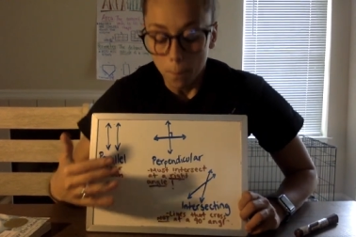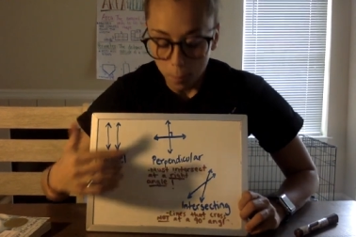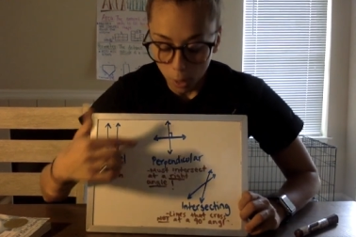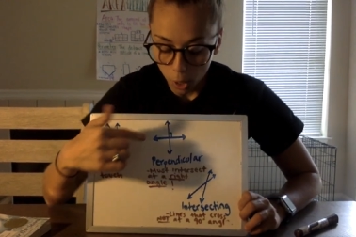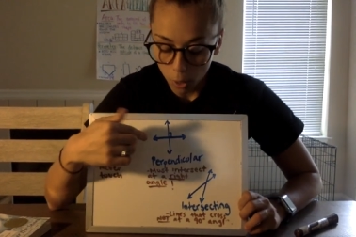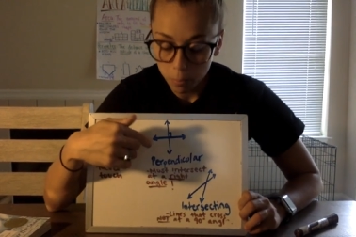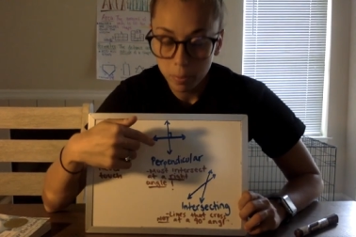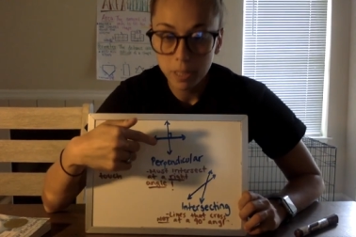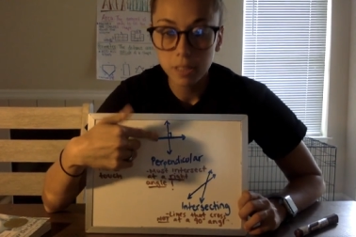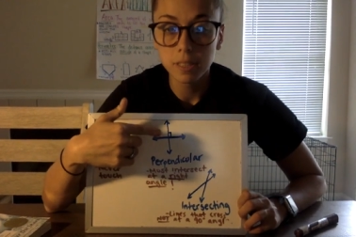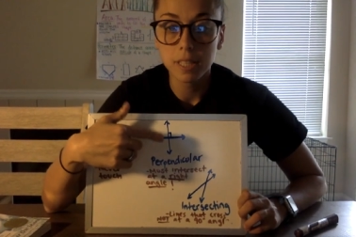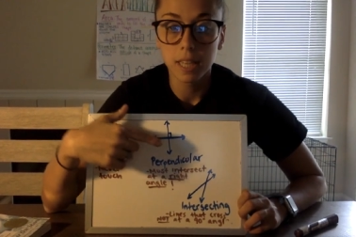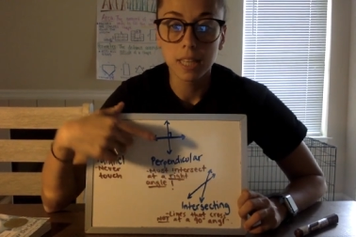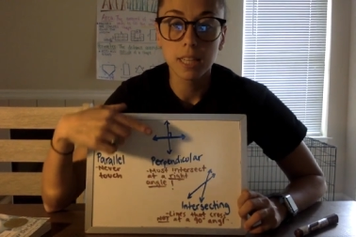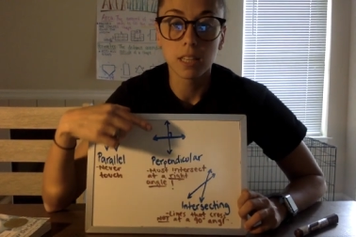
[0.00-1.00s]

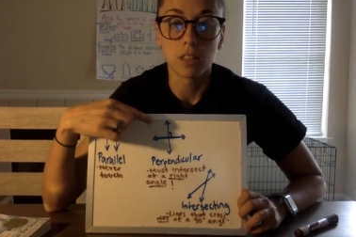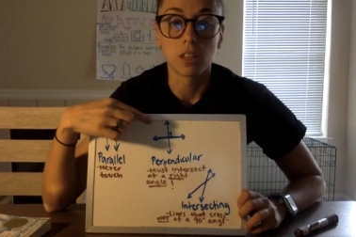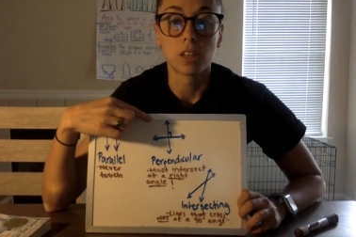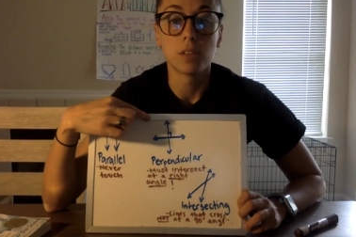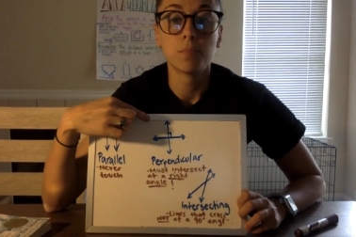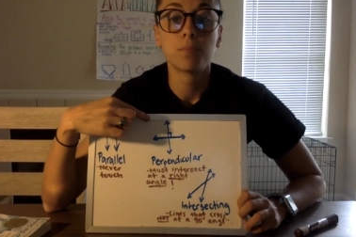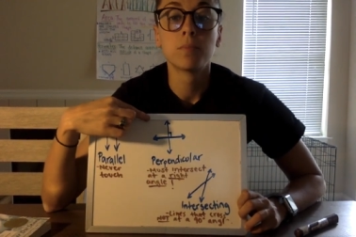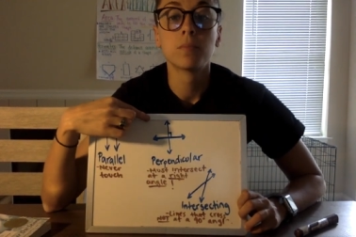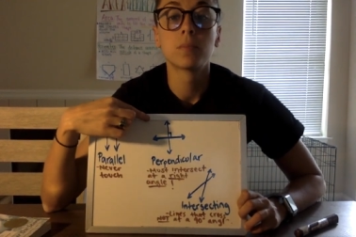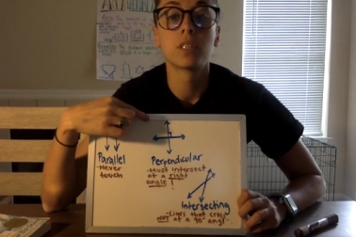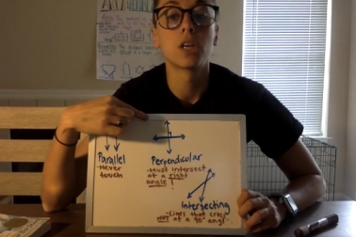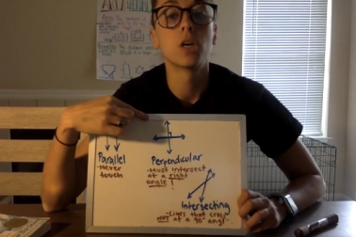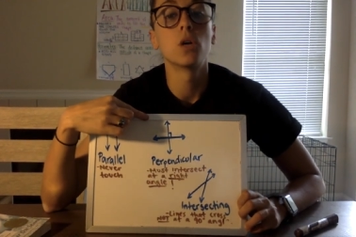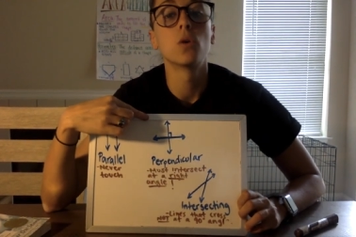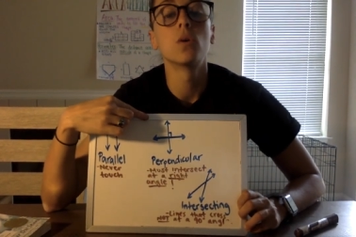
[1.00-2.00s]
Perpendicular.
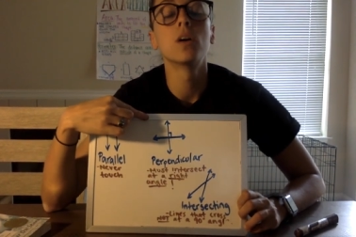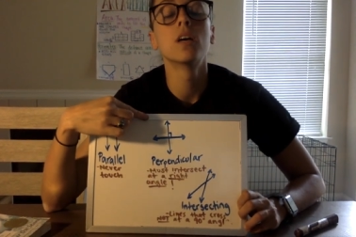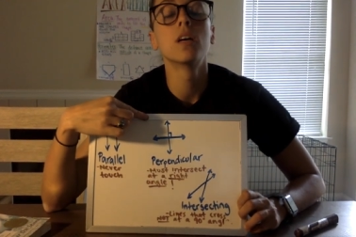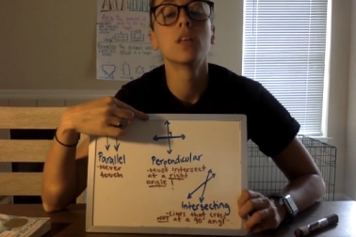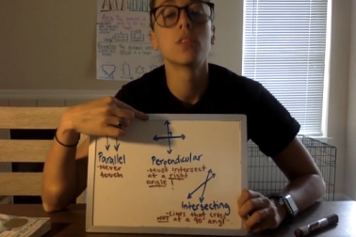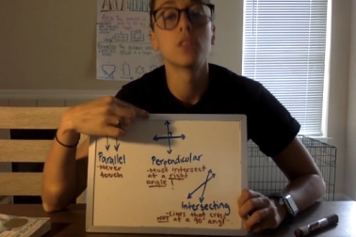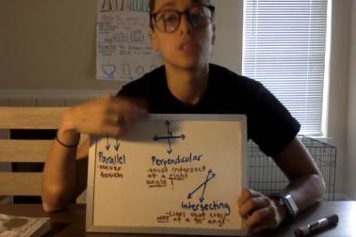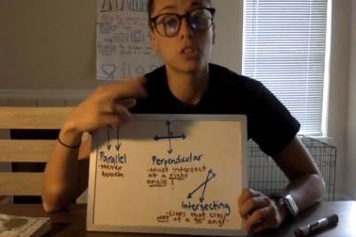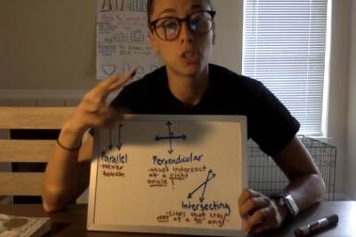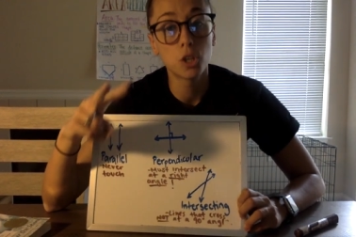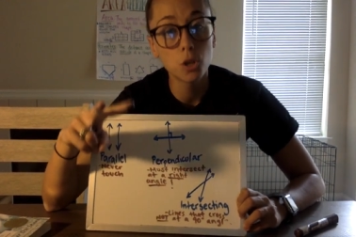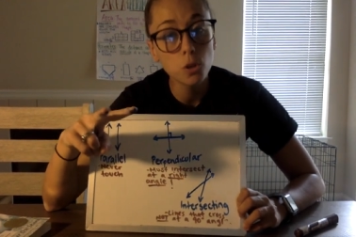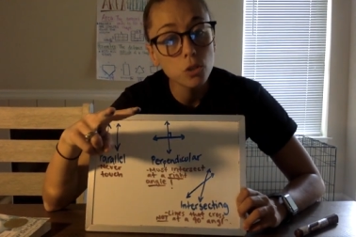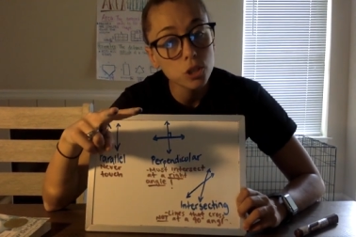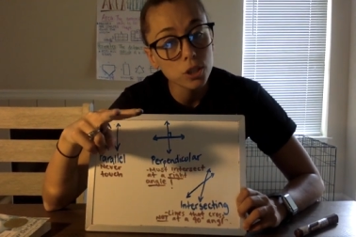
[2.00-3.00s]
So the
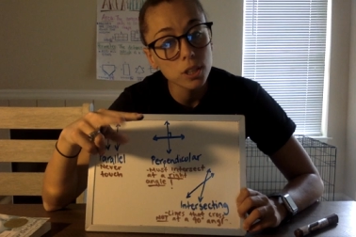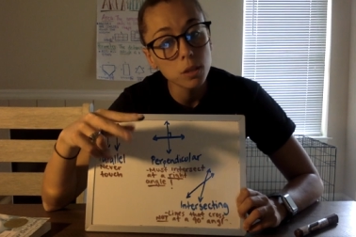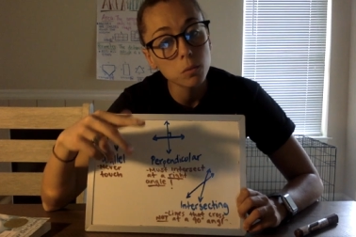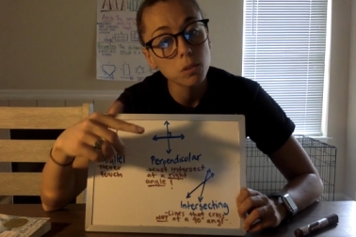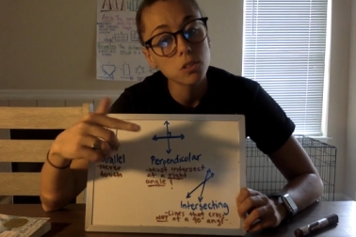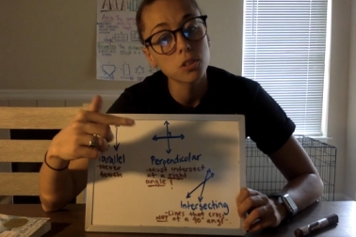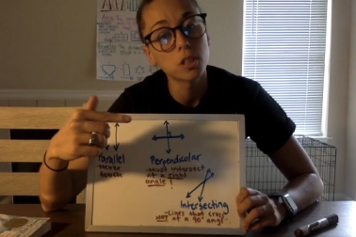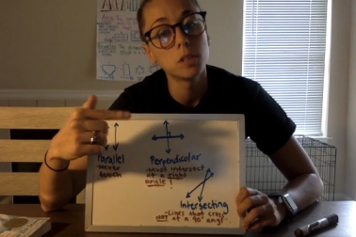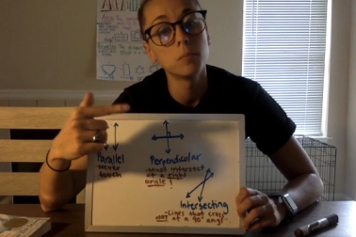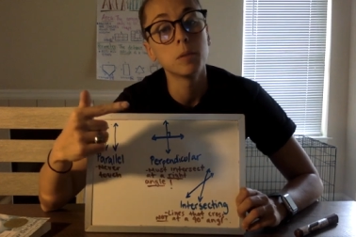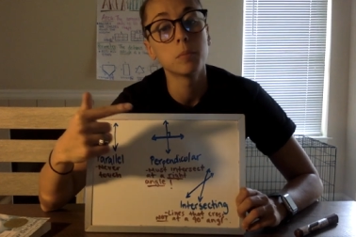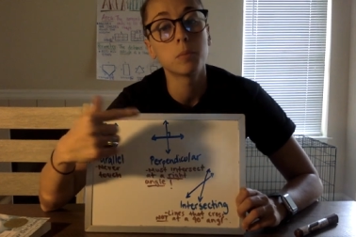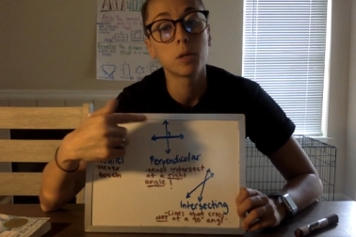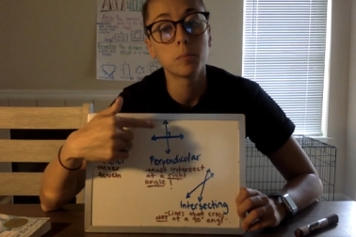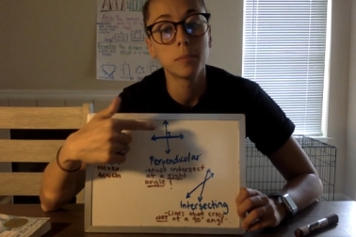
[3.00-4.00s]
two tricky ones are going to
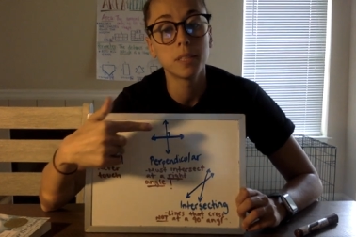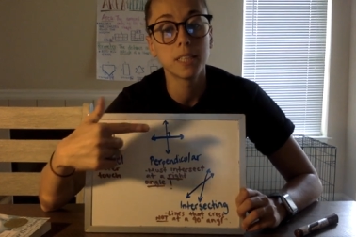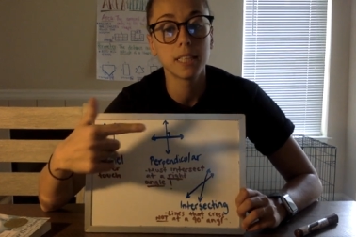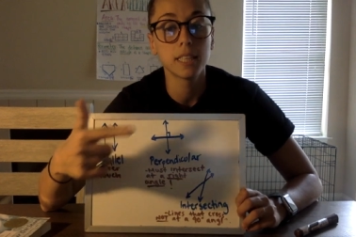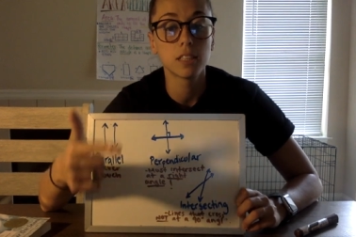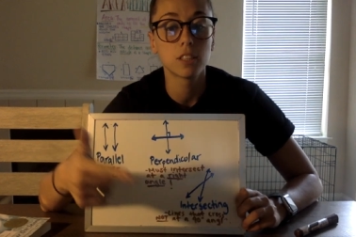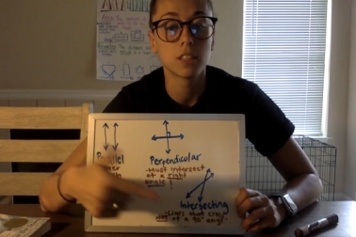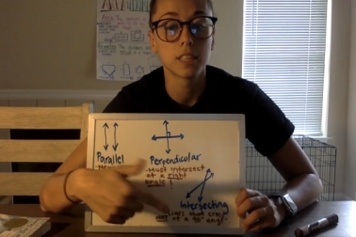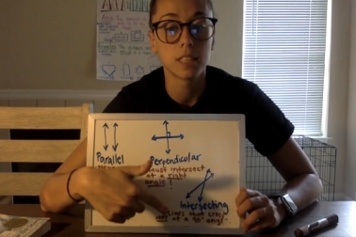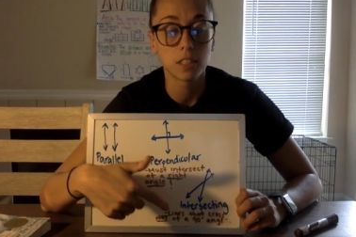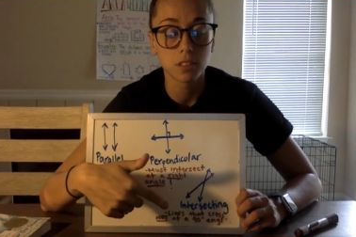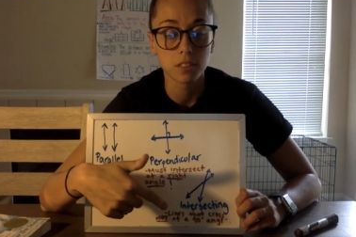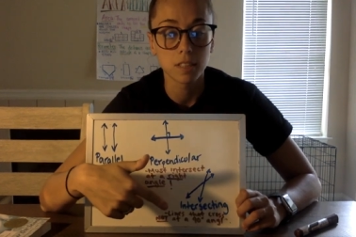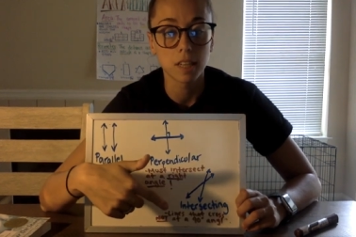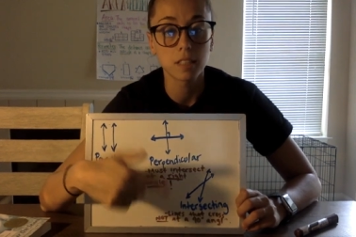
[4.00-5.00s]
be perpendicular and
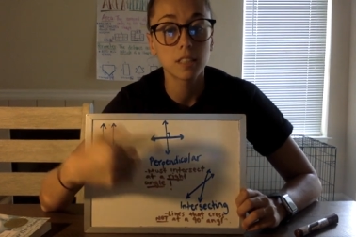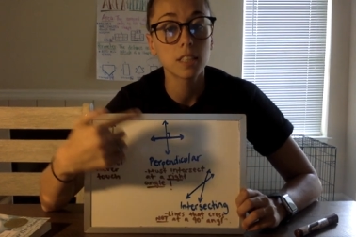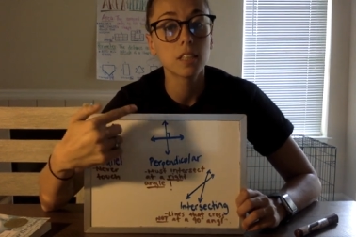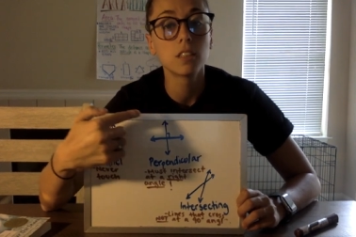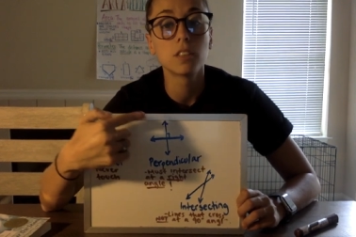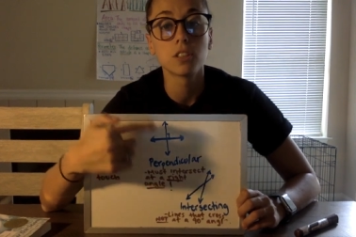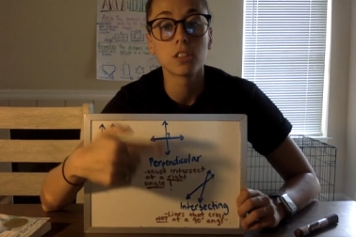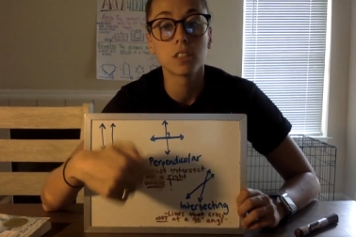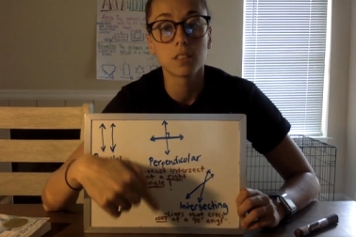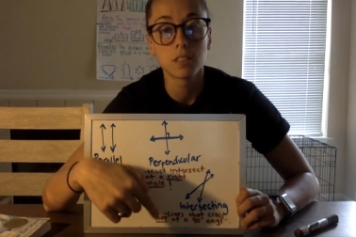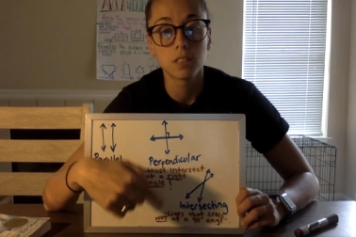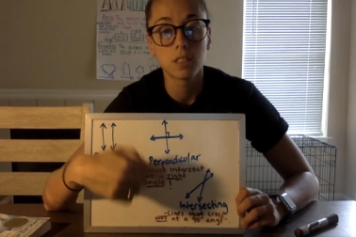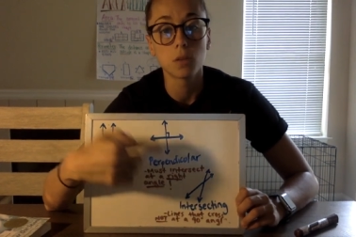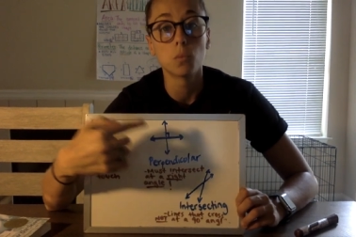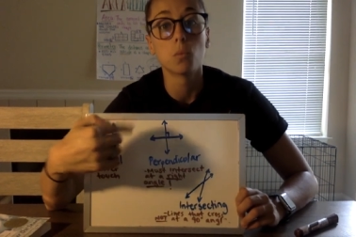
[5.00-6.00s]
intersecting, and you're going to
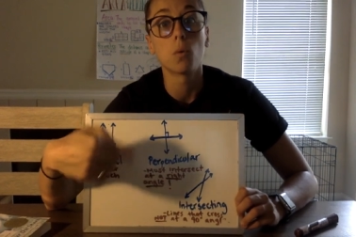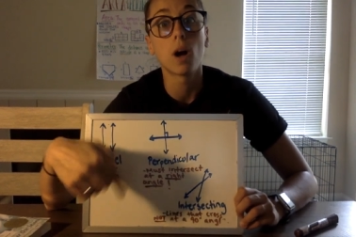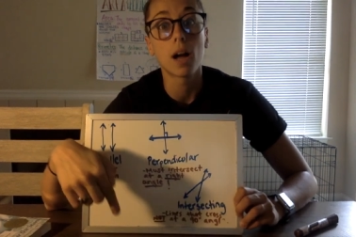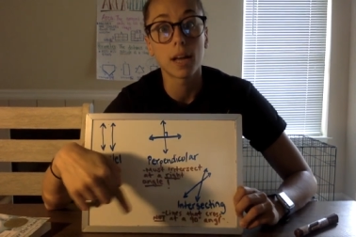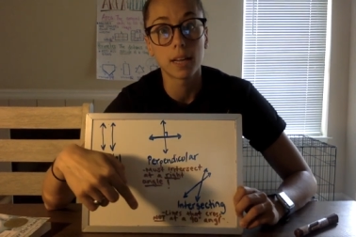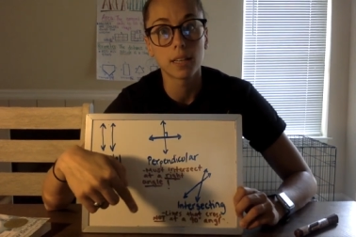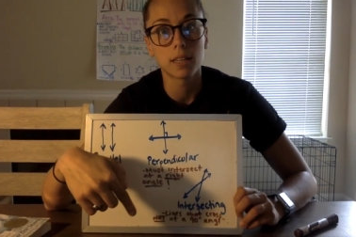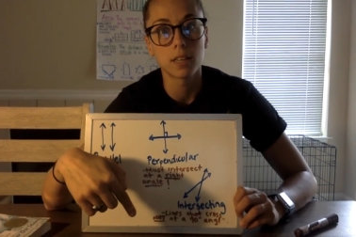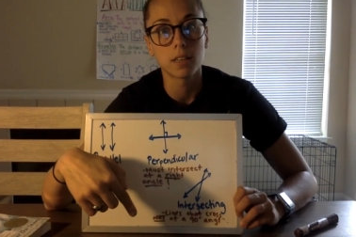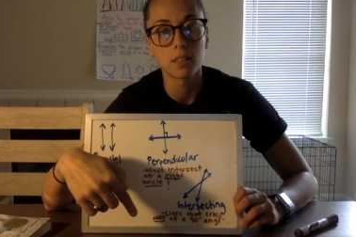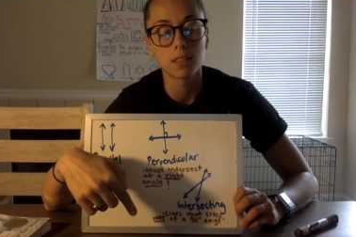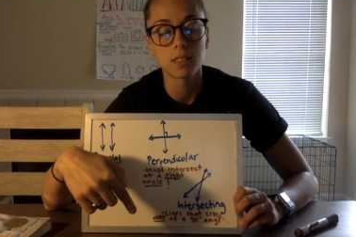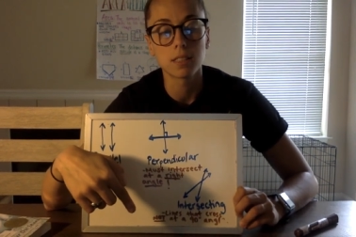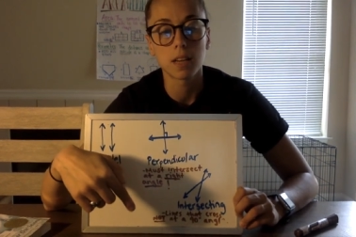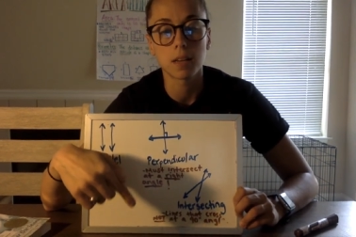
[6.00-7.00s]
see why here in
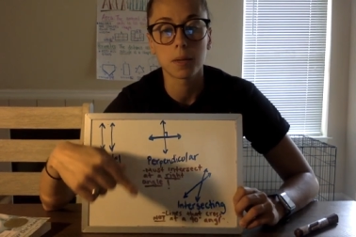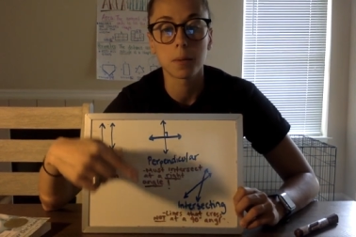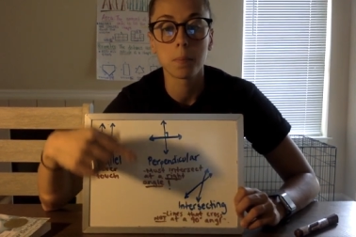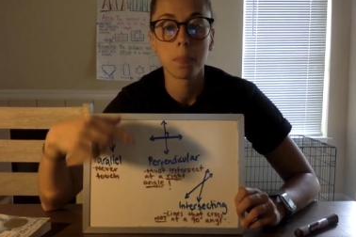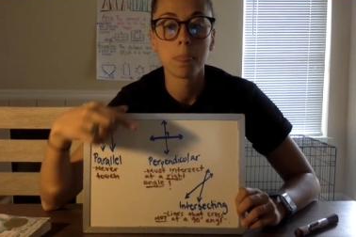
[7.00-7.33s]
a second.